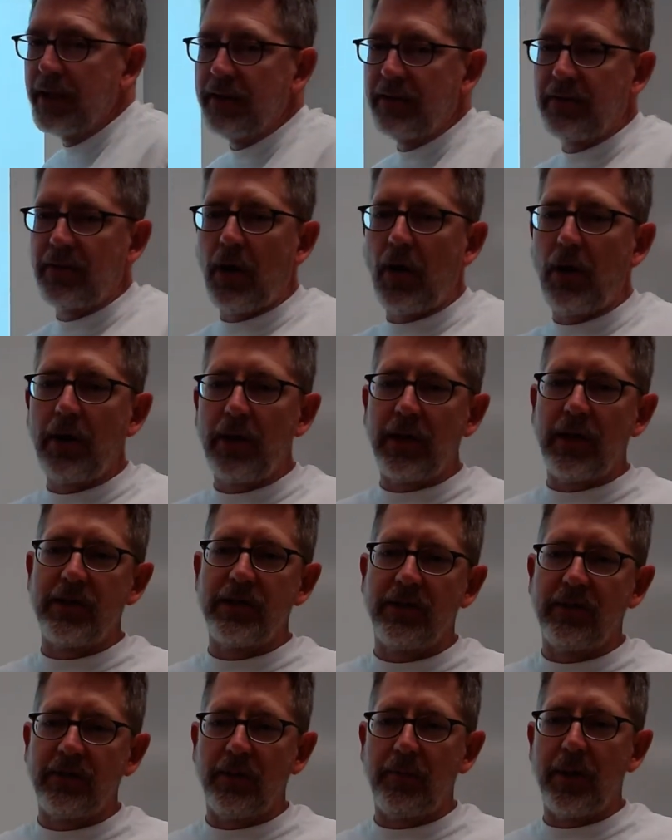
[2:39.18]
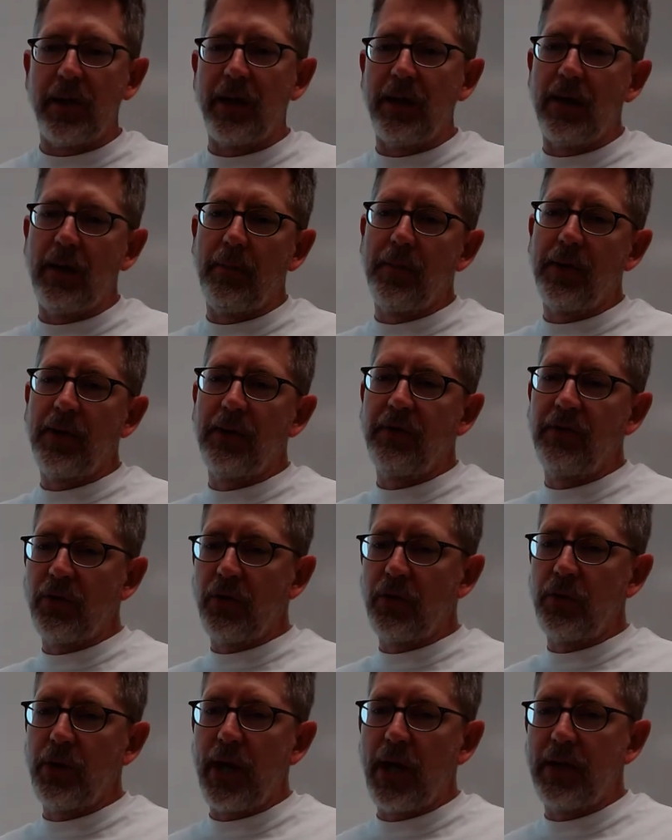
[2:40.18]
started in just a minute. I'm going to
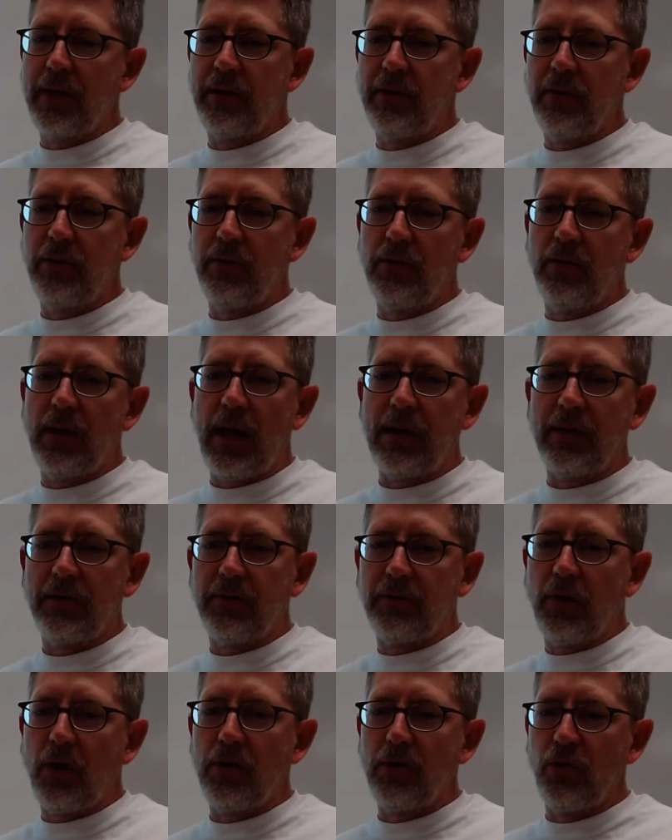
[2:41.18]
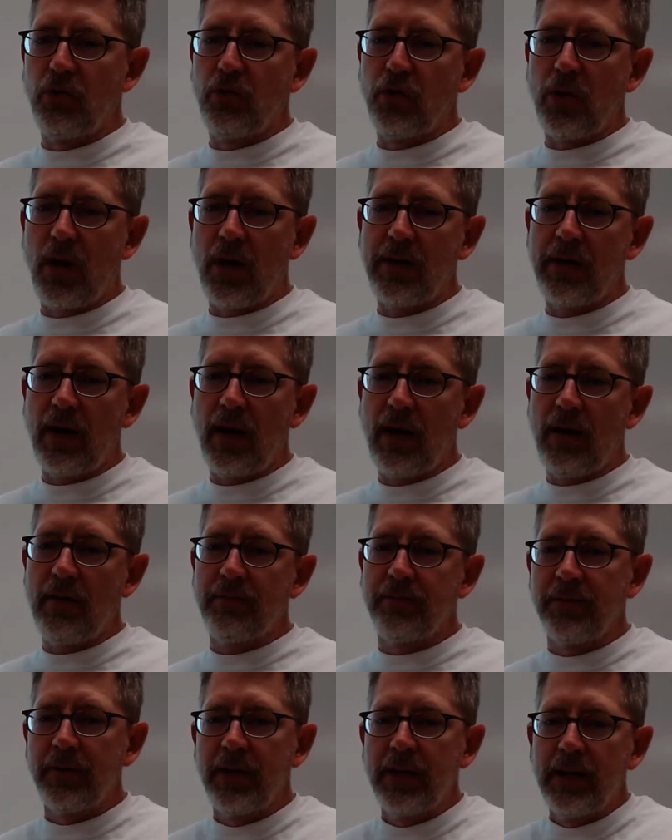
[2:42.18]
show you how to start your drawing
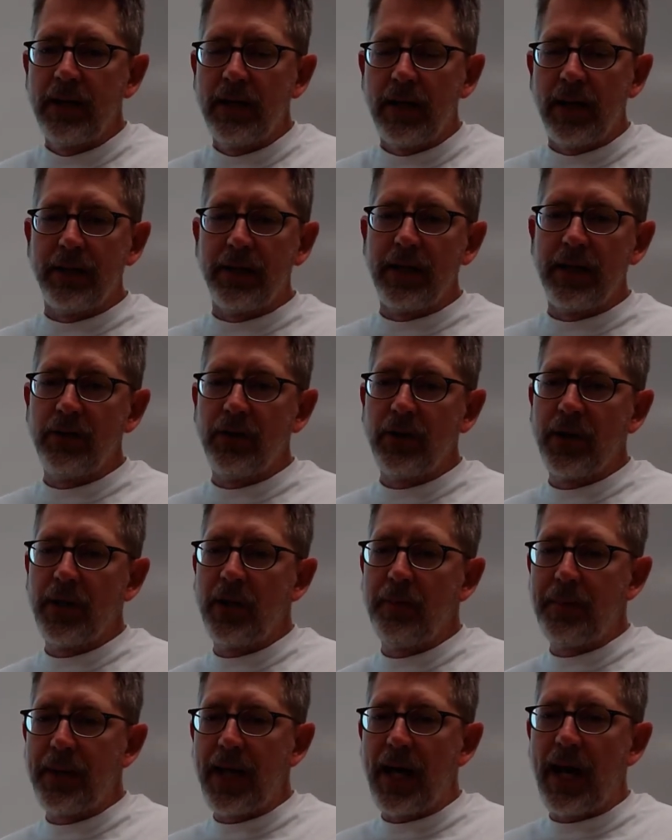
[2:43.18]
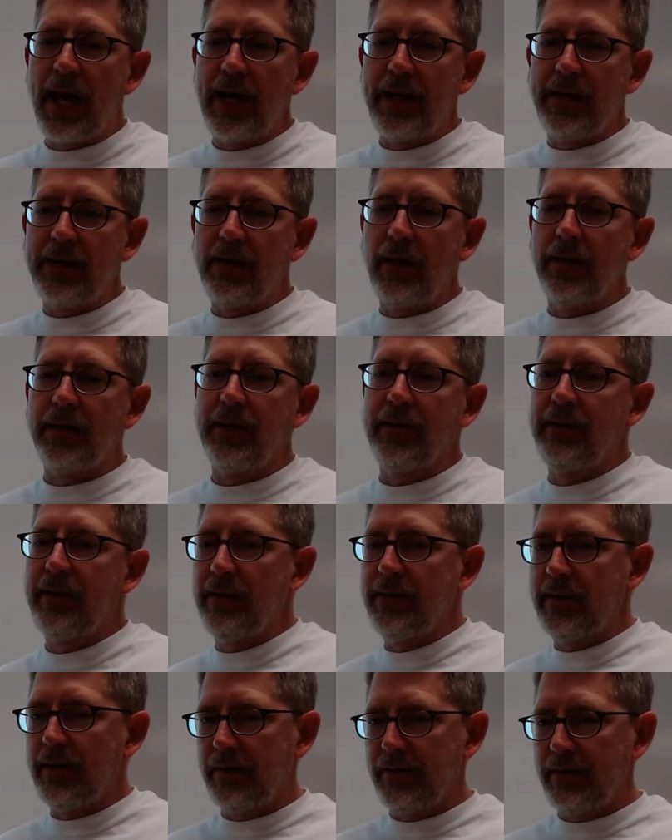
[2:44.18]
off, and then you're going to be adding all the
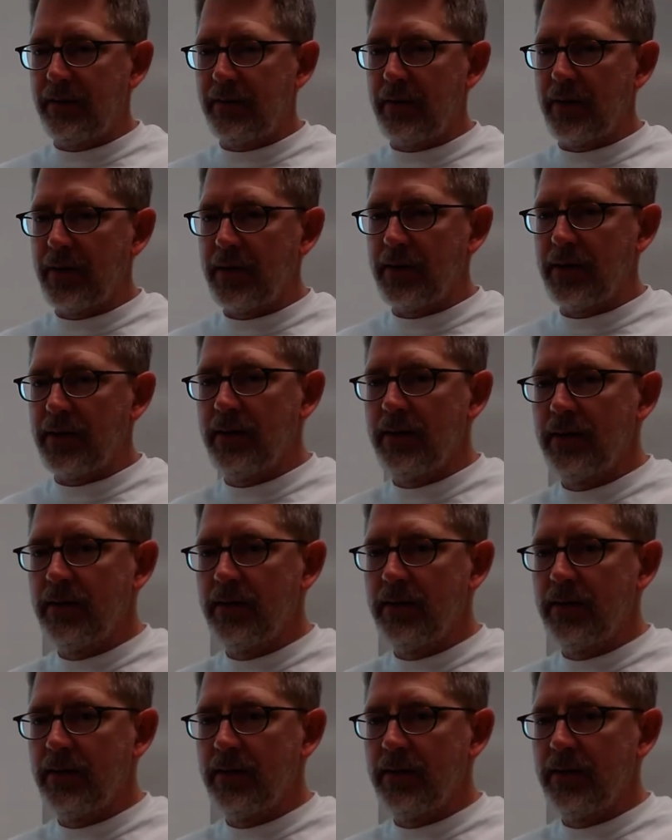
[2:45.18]
details to it.